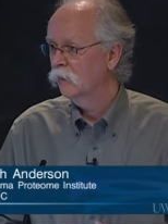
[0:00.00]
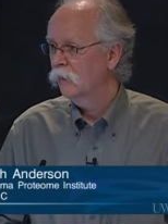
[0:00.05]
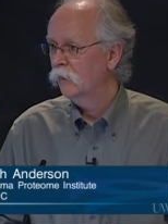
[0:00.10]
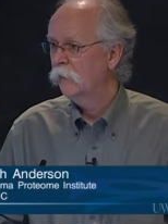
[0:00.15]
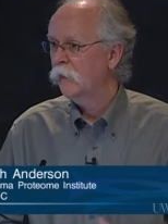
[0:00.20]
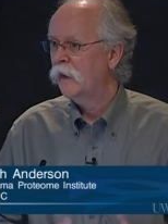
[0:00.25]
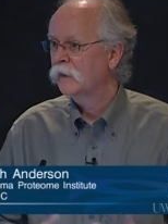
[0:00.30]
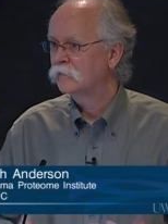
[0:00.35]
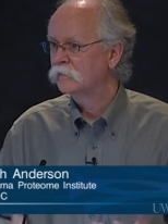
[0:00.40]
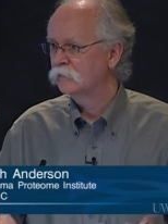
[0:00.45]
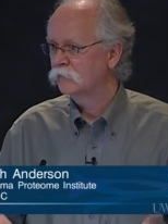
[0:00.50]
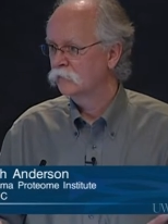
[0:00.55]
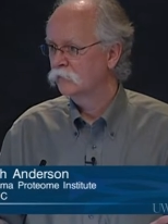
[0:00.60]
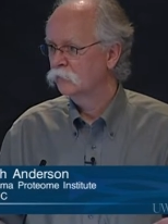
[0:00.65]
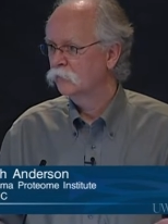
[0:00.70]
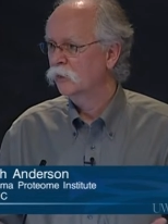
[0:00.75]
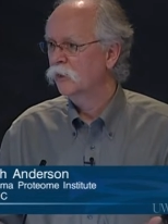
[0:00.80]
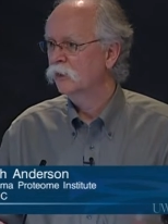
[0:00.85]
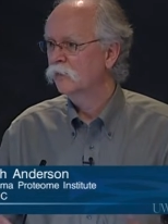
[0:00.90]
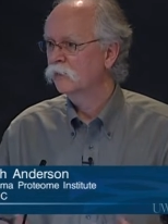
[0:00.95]
That's the,
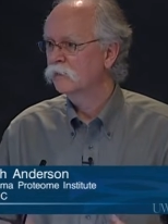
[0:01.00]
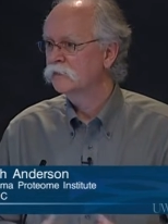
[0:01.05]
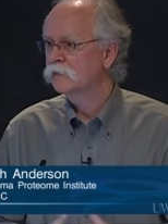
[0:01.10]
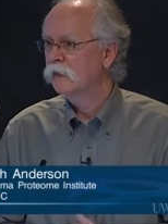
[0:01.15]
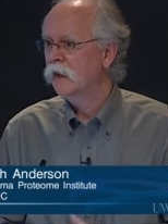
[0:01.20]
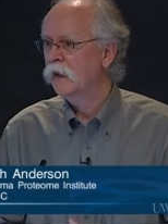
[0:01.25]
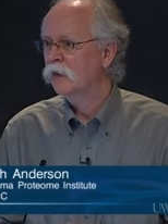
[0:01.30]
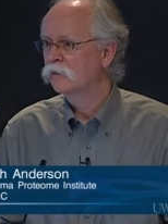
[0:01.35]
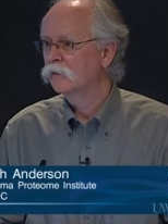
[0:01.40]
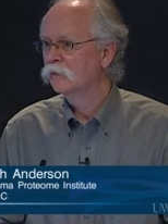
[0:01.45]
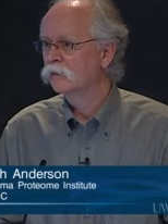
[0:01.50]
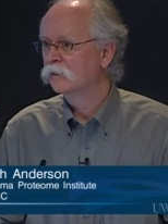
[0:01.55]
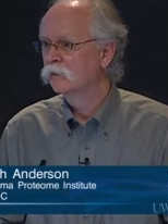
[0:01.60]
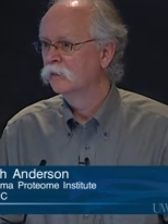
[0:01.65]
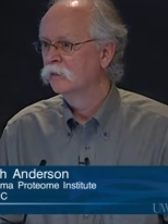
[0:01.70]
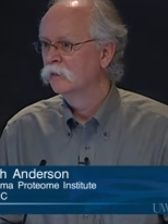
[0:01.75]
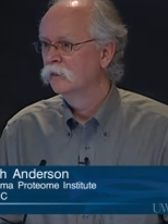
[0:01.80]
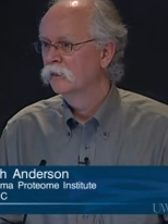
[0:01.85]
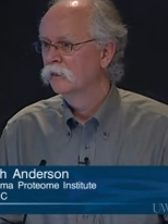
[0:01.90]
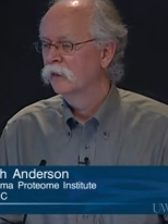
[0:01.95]
really the standard
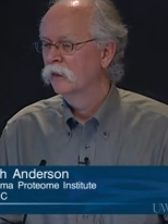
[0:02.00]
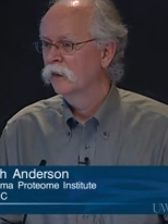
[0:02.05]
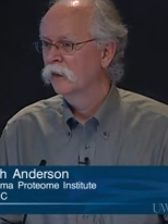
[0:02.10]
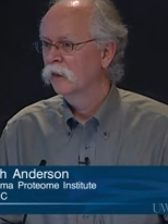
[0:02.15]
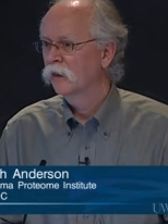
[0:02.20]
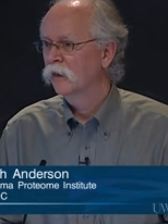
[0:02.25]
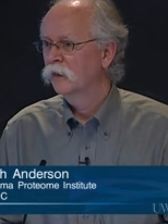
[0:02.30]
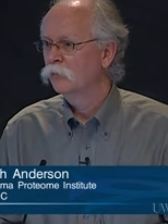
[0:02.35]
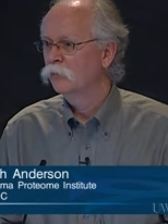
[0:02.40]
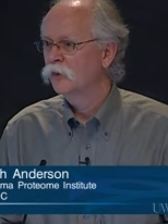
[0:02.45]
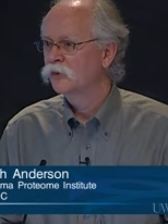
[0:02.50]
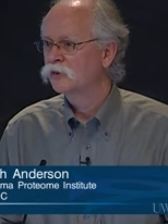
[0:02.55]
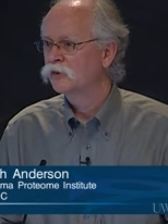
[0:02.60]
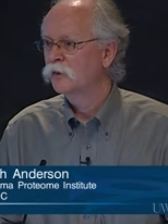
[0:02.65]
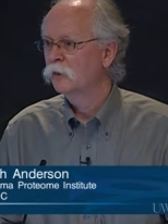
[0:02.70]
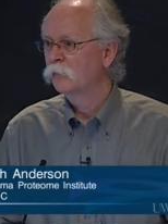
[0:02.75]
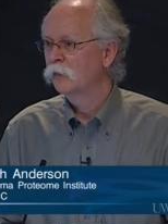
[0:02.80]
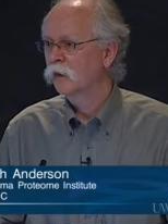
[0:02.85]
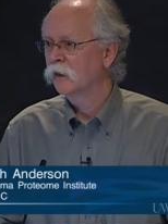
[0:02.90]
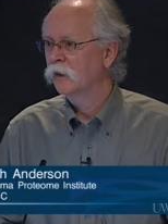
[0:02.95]
uh, at which
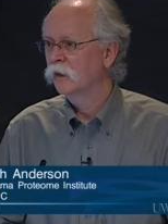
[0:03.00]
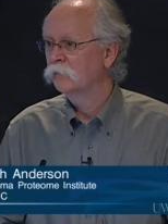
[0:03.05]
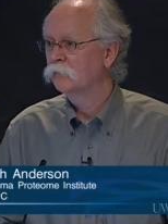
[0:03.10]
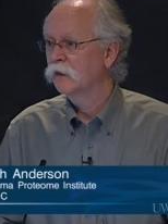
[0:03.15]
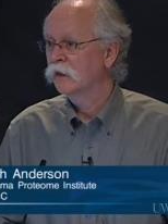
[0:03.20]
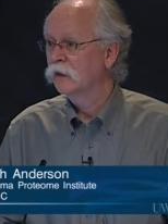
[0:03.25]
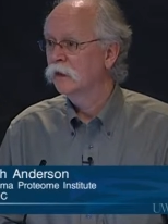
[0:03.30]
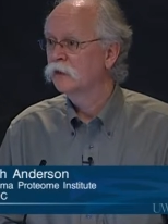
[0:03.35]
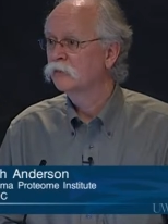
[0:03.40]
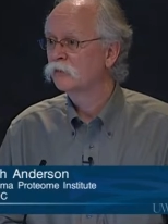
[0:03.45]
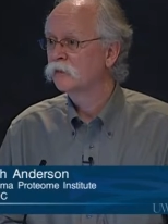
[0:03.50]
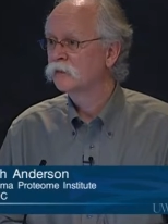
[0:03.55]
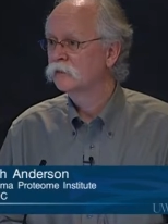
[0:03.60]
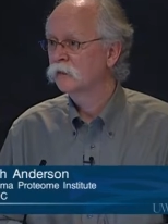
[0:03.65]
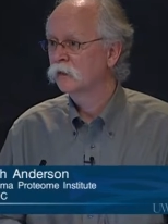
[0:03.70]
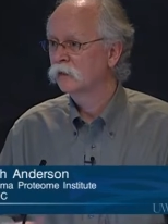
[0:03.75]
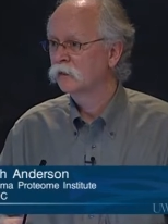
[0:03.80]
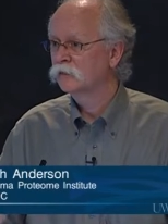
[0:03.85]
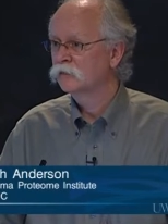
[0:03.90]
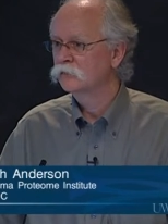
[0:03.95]
something can be
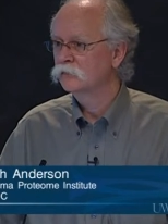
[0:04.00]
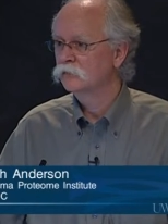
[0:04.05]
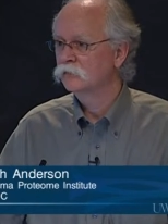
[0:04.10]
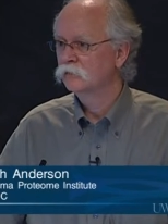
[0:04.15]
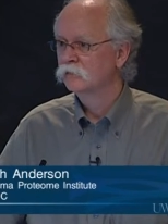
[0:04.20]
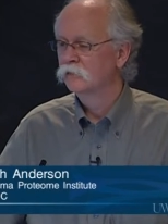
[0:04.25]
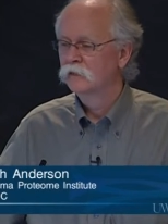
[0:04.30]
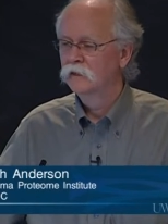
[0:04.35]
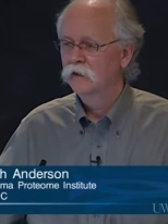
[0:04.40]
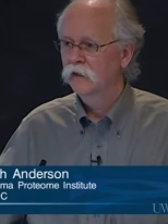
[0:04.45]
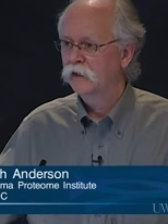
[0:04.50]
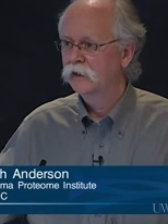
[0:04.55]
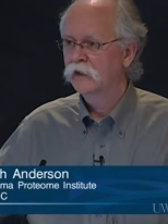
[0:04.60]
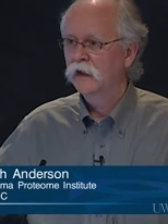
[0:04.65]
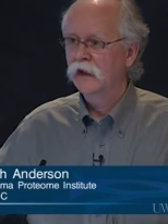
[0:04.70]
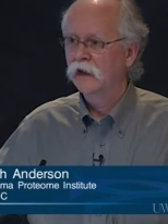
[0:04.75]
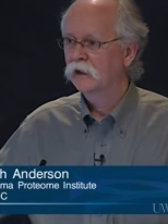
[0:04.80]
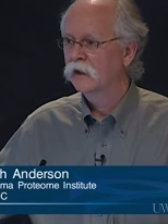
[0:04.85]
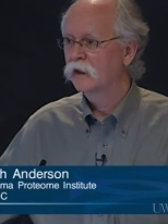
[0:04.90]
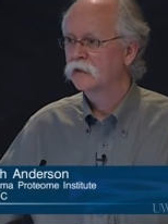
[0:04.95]
interesting to a a
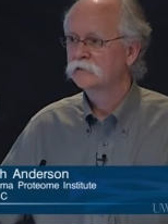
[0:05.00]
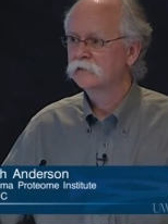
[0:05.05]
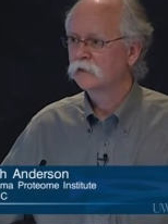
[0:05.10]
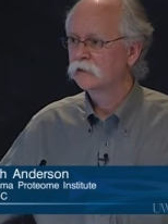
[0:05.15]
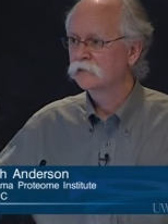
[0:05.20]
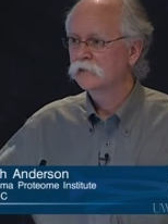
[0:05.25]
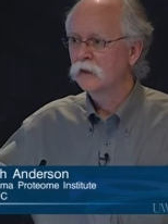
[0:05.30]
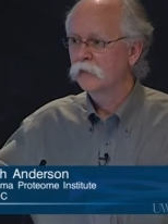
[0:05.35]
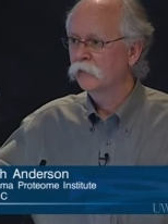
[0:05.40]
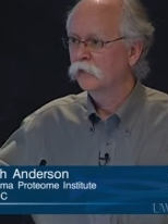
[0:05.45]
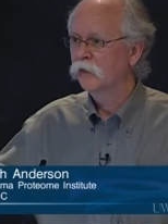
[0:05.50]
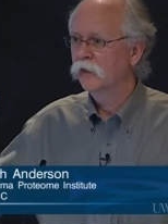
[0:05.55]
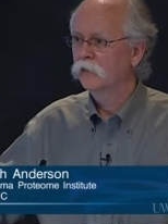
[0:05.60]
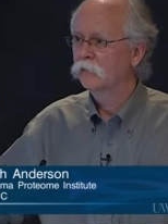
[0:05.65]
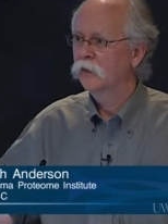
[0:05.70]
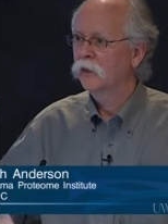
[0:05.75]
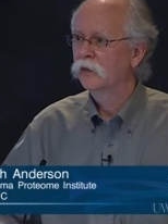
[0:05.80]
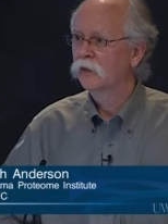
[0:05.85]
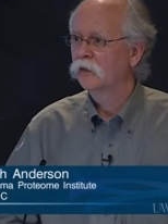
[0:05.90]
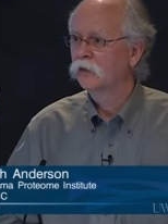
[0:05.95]
diagnostics company to
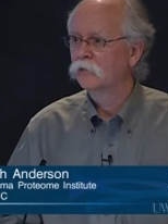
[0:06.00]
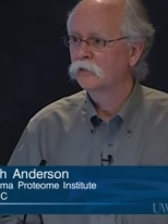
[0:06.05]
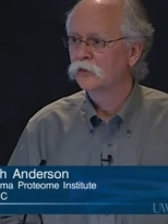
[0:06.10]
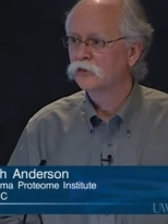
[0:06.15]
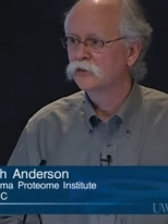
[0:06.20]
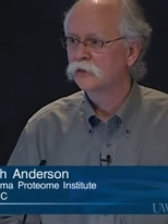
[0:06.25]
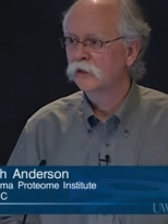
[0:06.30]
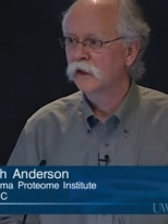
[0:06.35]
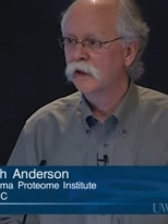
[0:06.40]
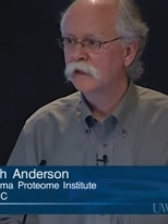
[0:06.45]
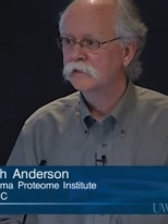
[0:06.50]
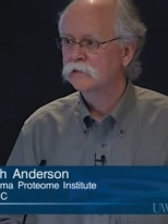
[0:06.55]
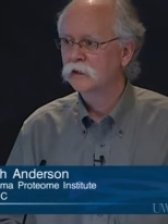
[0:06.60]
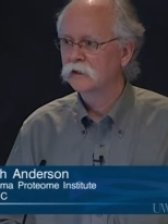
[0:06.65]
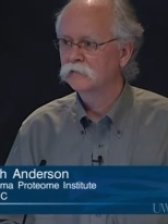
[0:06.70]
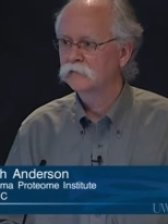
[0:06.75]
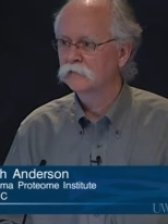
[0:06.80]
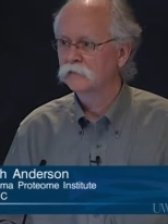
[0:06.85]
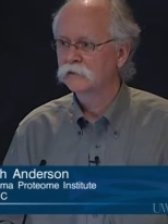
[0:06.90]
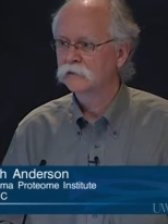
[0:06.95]
make a commercial assay,
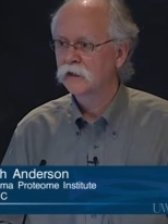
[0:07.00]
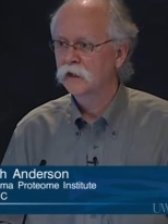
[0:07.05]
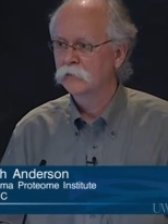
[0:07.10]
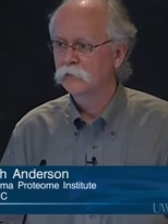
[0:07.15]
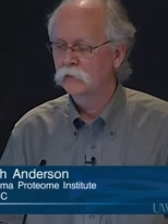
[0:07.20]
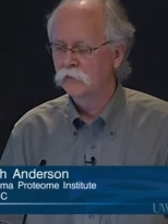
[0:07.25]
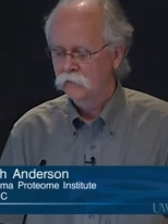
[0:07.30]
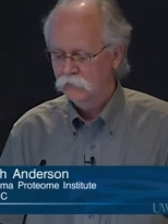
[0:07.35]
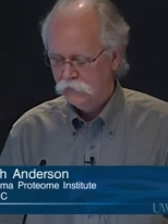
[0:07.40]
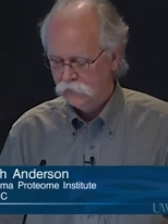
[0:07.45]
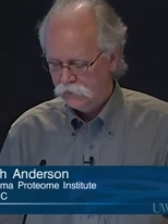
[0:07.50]
for example.